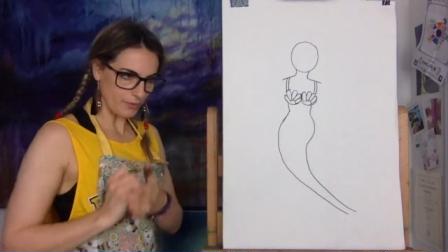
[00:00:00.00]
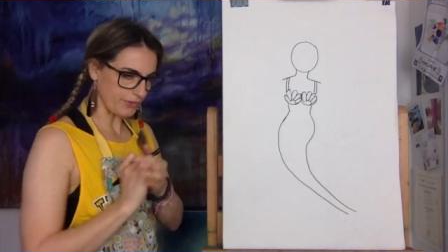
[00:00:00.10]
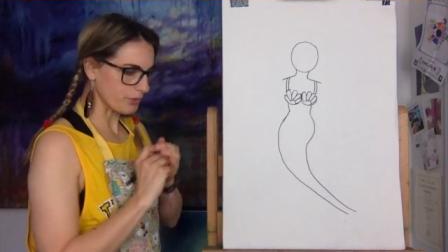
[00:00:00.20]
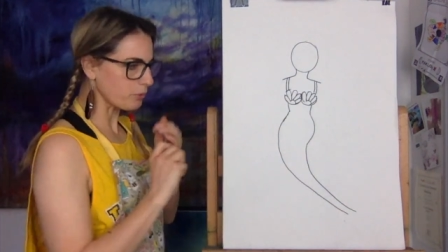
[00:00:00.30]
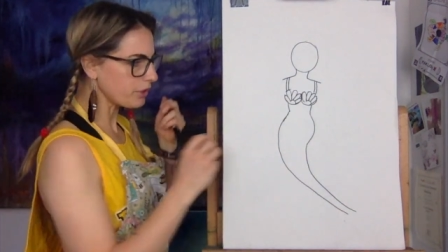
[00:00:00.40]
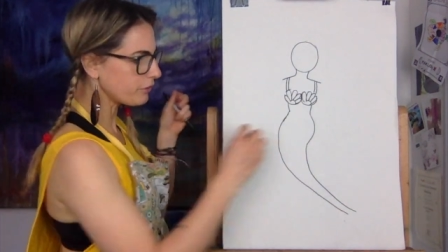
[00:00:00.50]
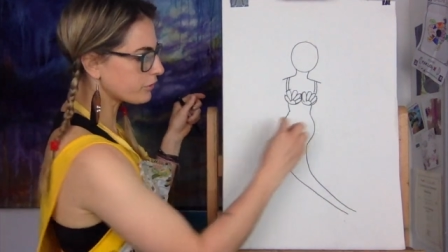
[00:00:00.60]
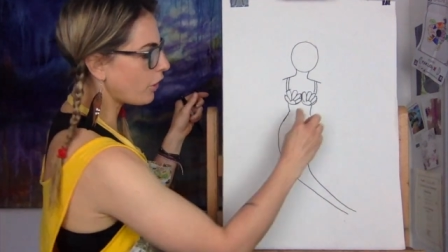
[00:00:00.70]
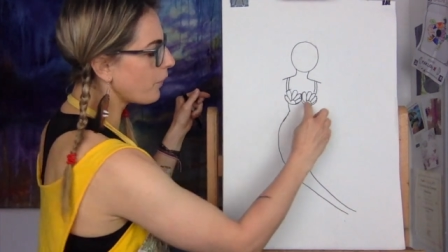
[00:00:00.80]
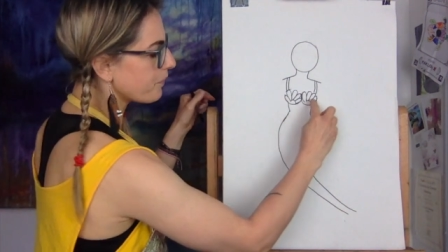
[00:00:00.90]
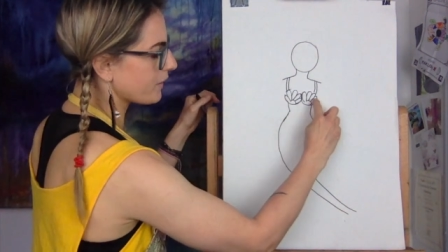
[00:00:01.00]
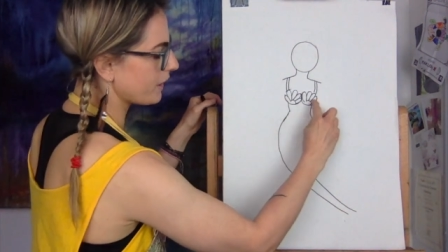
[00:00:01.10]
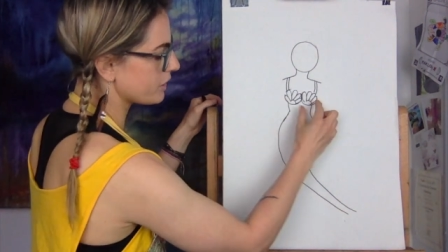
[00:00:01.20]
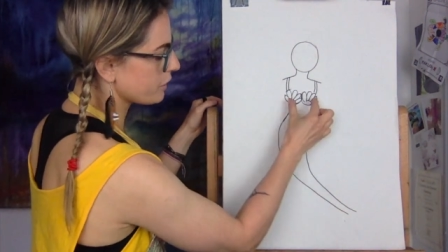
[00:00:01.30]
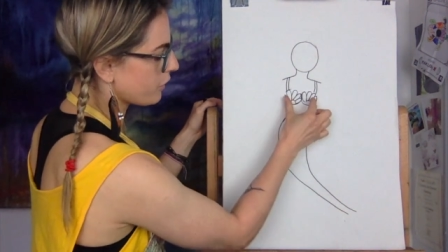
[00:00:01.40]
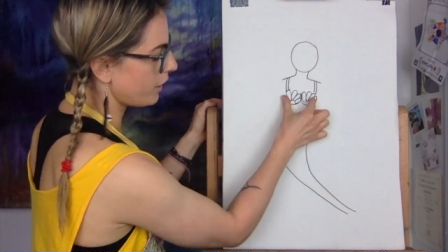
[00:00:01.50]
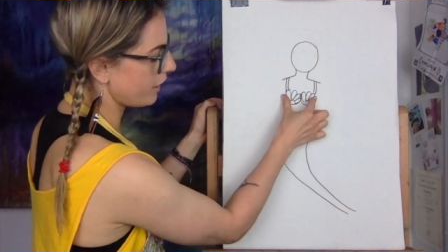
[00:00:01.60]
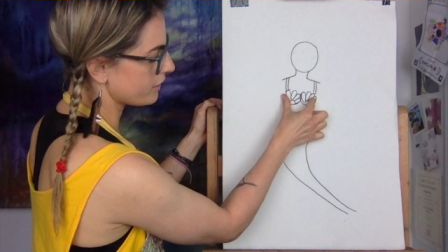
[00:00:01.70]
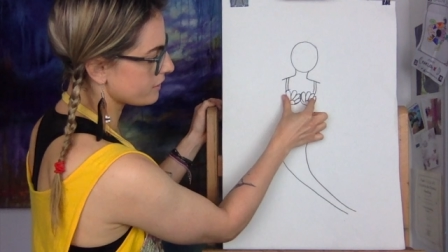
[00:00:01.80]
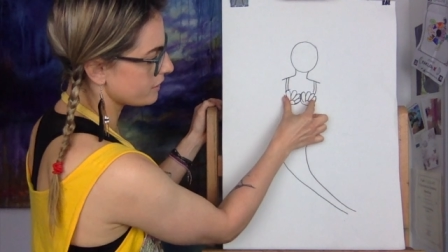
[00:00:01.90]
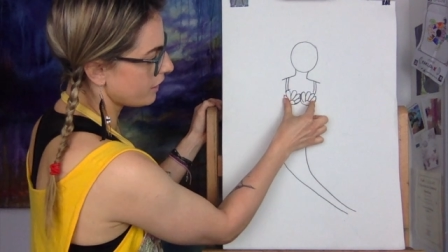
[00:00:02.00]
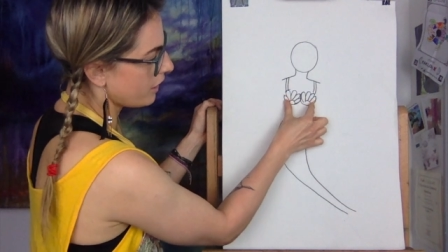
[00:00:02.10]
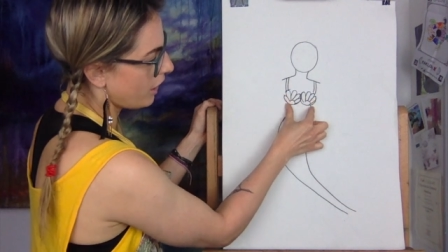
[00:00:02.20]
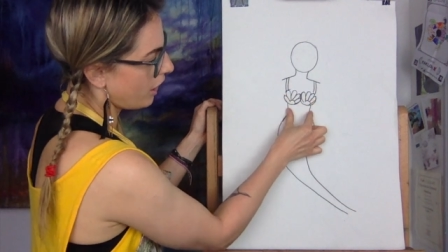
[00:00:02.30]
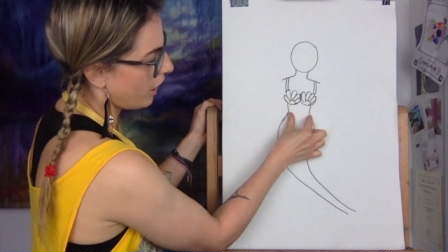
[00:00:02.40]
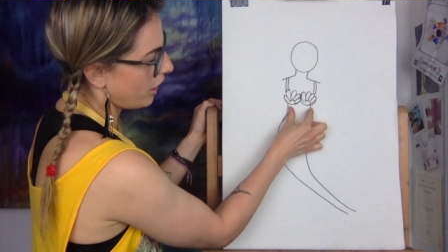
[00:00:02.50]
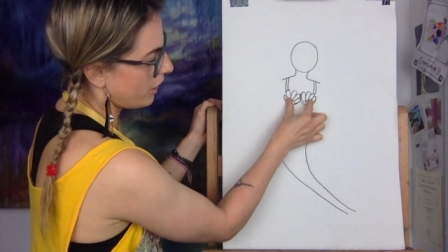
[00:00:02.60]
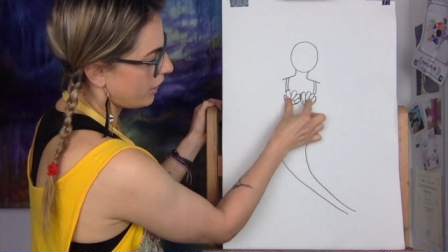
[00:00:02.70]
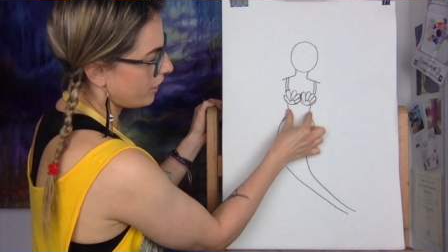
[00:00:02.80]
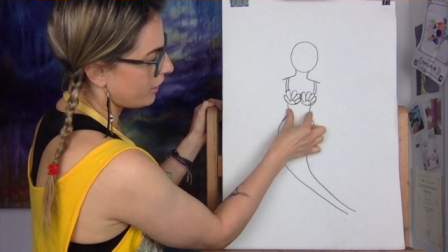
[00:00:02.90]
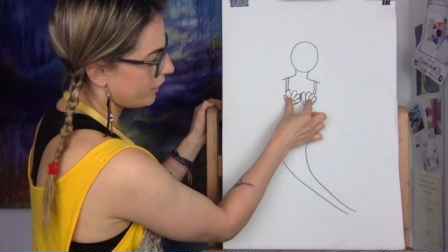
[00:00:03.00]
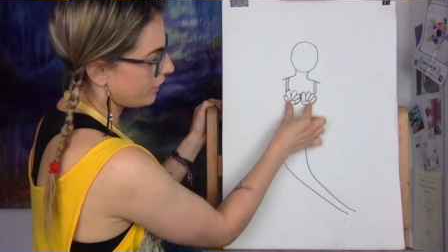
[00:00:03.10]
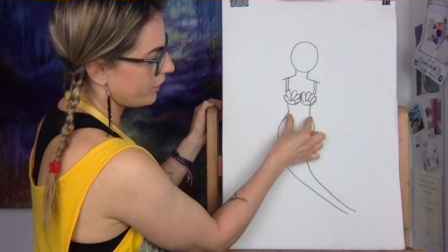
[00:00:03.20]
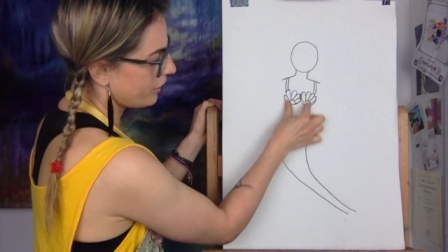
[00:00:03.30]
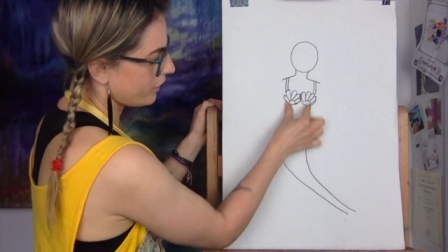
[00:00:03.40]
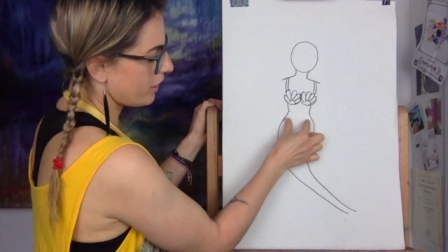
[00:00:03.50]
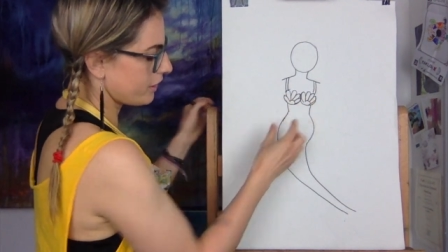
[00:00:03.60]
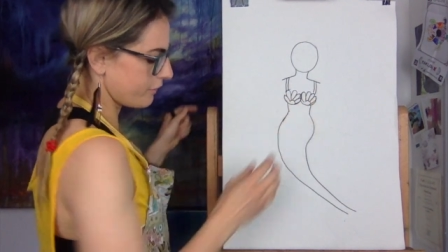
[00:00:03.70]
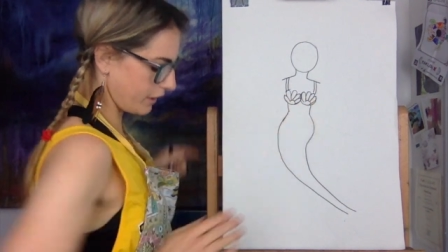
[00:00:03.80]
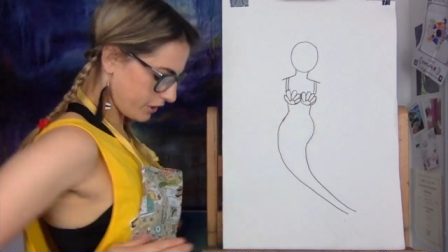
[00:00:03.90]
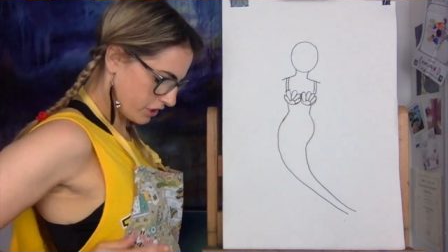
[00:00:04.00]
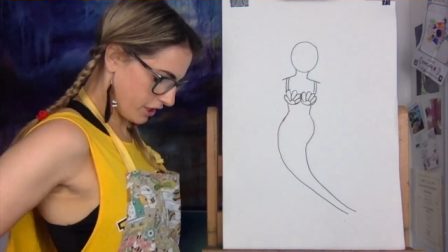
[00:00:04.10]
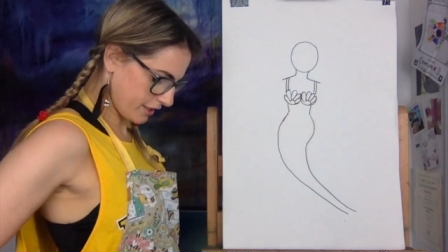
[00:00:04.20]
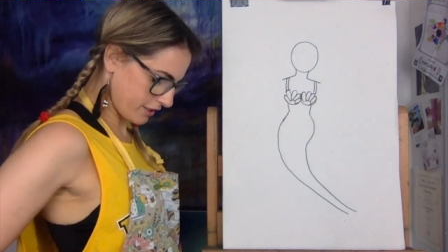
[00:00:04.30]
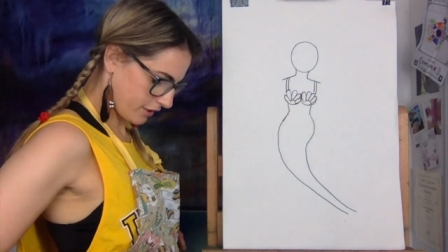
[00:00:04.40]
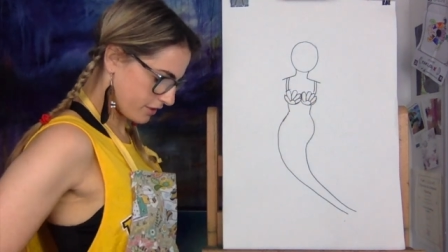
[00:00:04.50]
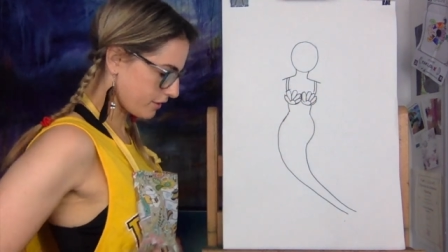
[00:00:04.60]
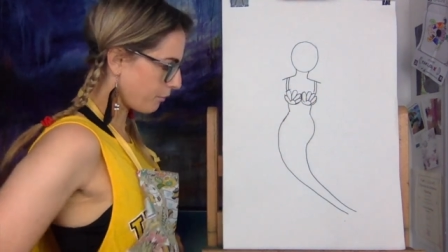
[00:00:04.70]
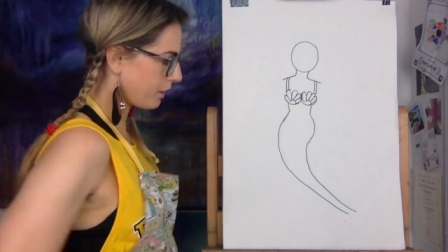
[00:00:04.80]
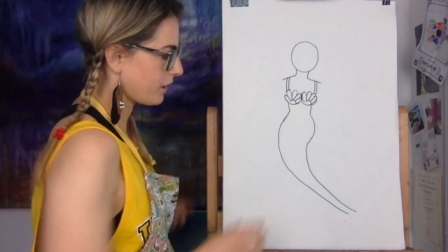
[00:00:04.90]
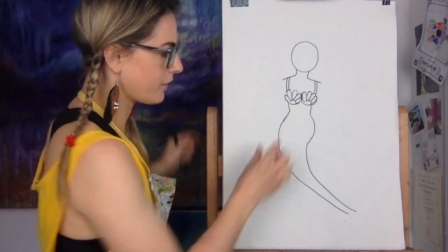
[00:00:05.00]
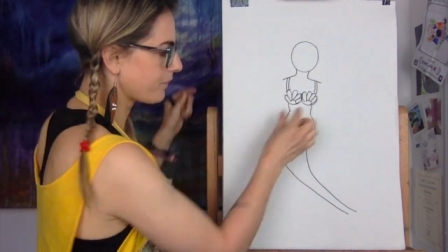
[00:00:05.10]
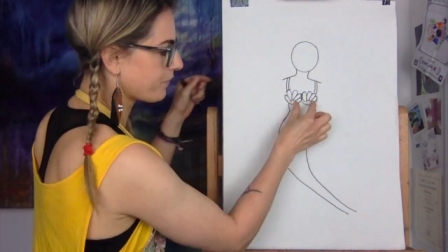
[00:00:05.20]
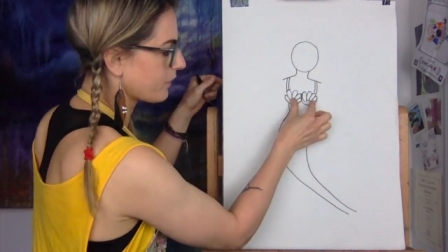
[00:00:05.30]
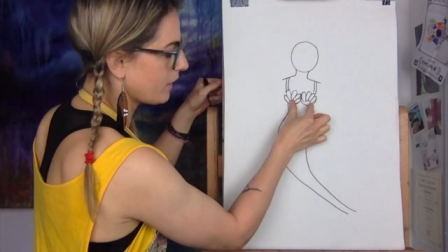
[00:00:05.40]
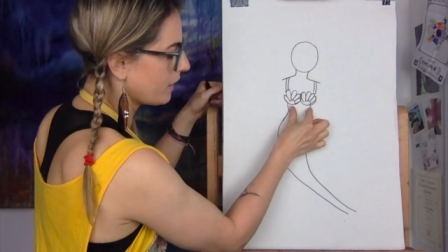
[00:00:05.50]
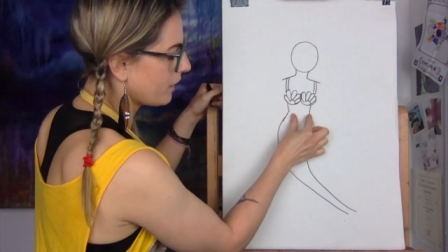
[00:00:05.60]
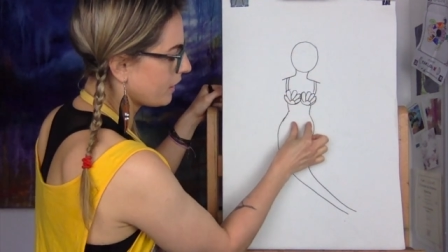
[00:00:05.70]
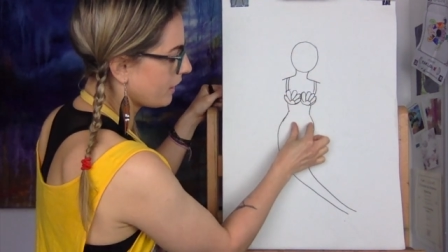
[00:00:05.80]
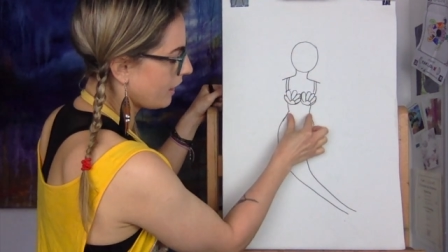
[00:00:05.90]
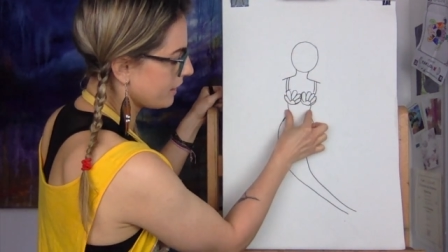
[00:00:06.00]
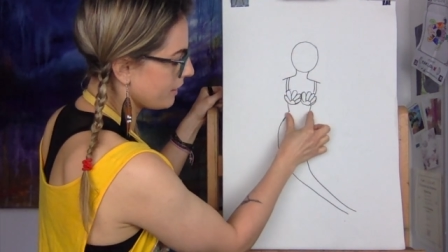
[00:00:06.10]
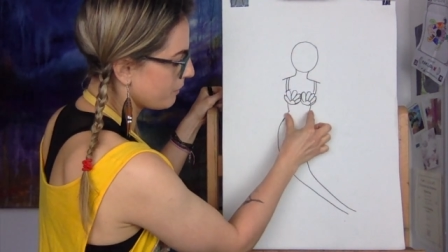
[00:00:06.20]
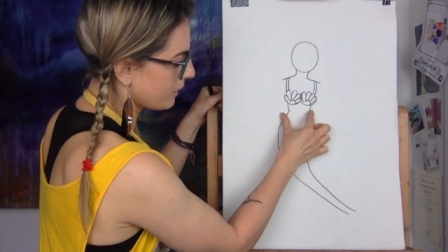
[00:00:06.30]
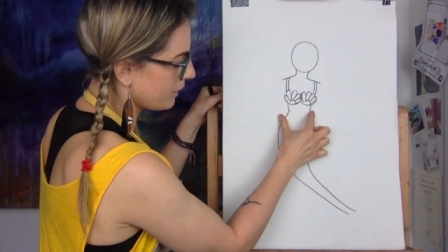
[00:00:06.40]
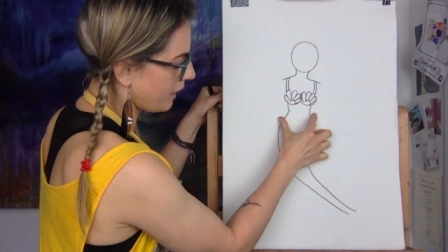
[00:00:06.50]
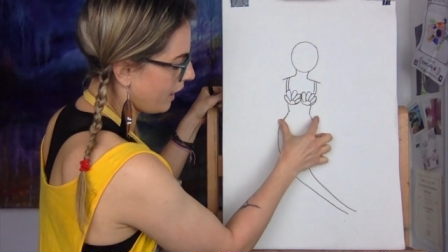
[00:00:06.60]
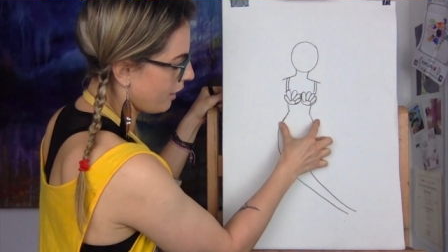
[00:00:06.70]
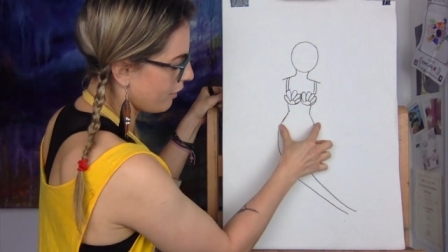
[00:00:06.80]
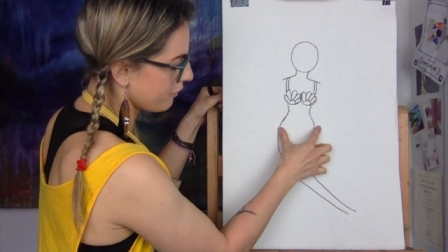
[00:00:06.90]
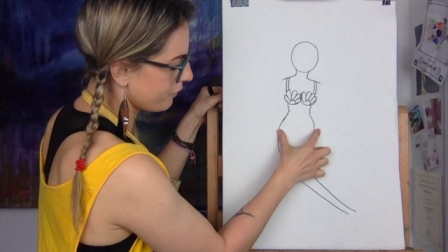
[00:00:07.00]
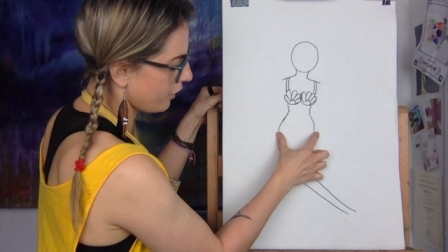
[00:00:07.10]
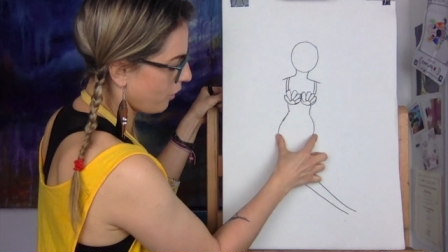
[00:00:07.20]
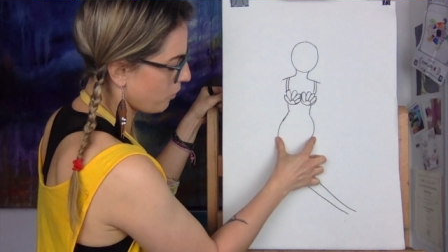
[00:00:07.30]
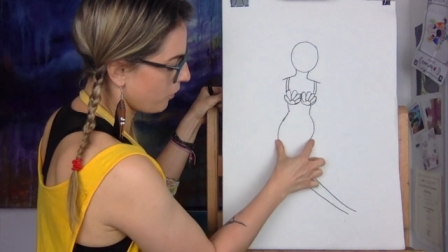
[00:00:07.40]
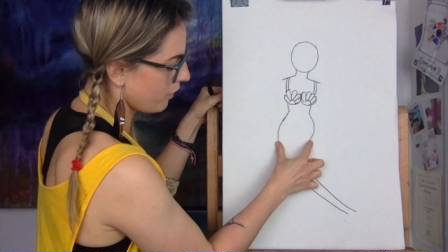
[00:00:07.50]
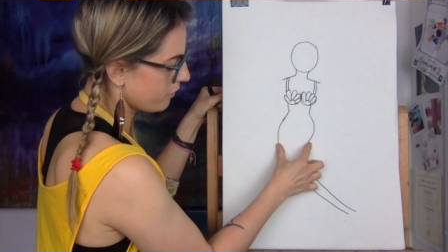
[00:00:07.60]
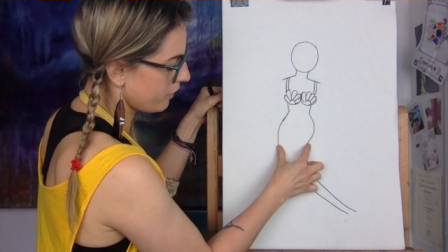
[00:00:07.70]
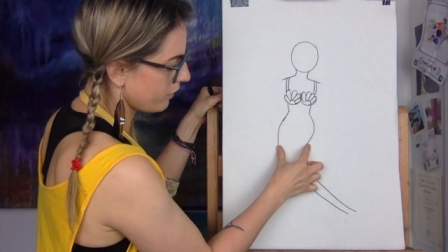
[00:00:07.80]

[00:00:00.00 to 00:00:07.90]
So what you've got is you've got her, her kind of like chest, her stomach, and then we're going to have her, her,